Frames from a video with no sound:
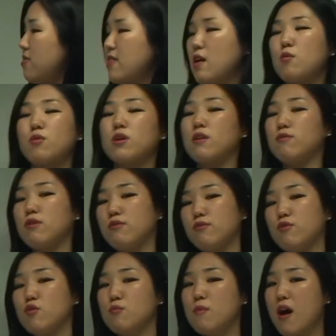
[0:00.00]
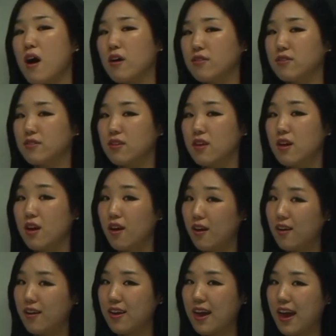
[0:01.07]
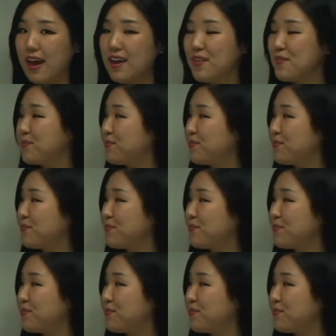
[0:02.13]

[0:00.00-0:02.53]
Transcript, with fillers: that will give you full marks. Okay,